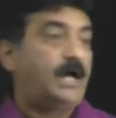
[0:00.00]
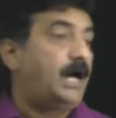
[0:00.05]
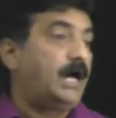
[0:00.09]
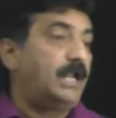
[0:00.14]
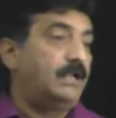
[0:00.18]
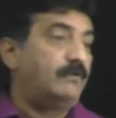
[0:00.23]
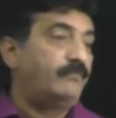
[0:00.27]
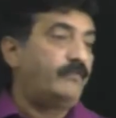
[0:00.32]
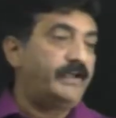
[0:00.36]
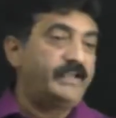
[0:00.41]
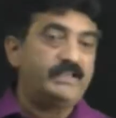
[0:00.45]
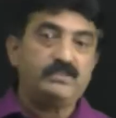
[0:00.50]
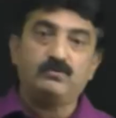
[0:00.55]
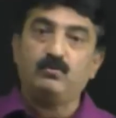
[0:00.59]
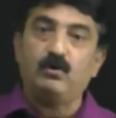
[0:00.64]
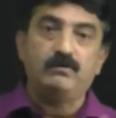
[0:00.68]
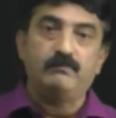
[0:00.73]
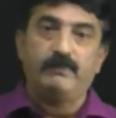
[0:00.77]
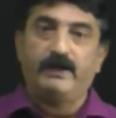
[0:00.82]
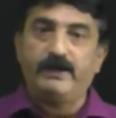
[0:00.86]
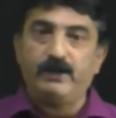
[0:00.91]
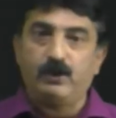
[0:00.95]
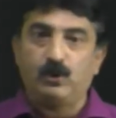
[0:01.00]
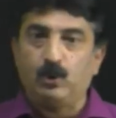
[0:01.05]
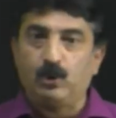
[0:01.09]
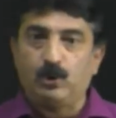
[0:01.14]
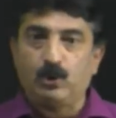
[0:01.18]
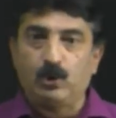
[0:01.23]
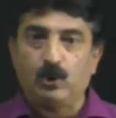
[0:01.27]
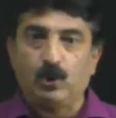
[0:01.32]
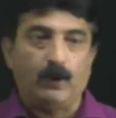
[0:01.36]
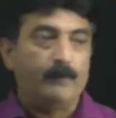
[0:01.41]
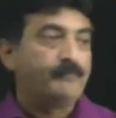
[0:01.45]
Alpha is 1 by root
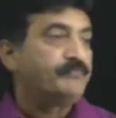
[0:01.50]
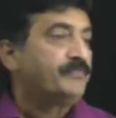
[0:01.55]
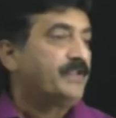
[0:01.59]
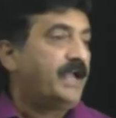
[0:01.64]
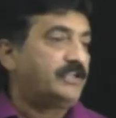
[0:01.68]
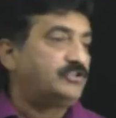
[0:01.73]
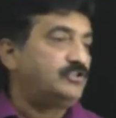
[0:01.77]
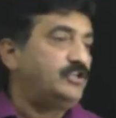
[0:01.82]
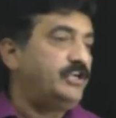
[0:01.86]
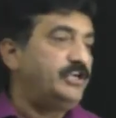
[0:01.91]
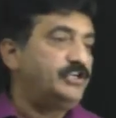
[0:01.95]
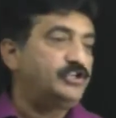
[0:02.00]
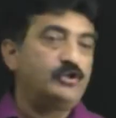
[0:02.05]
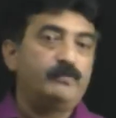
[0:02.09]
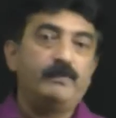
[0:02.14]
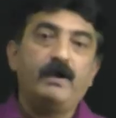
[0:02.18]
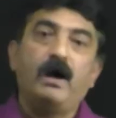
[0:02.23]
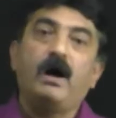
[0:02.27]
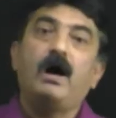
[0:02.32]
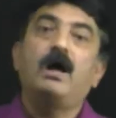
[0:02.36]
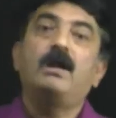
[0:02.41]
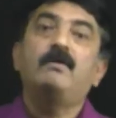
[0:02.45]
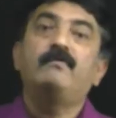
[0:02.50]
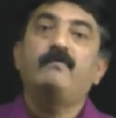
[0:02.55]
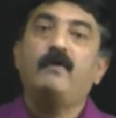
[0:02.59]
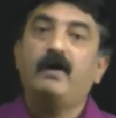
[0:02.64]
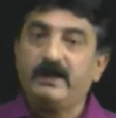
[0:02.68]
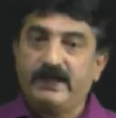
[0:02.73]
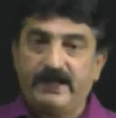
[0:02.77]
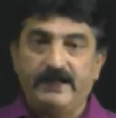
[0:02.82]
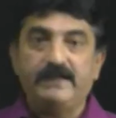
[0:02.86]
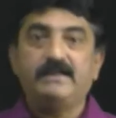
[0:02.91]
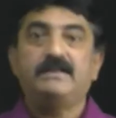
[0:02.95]
2. Actually it should be alpha
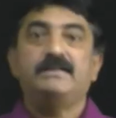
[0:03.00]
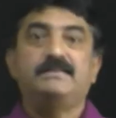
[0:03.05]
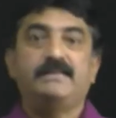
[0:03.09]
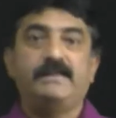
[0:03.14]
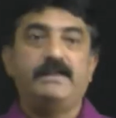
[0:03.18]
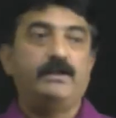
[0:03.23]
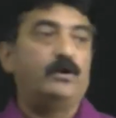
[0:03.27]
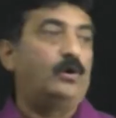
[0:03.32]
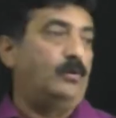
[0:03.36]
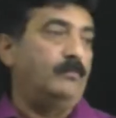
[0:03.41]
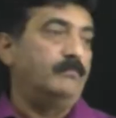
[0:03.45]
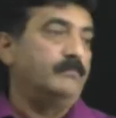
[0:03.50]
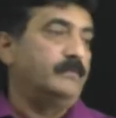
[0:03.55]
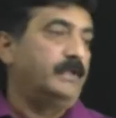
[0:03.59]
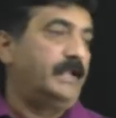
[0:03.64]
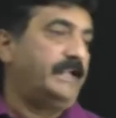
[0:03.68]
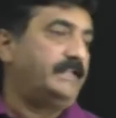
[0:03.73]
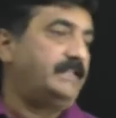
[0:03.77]
ket 0.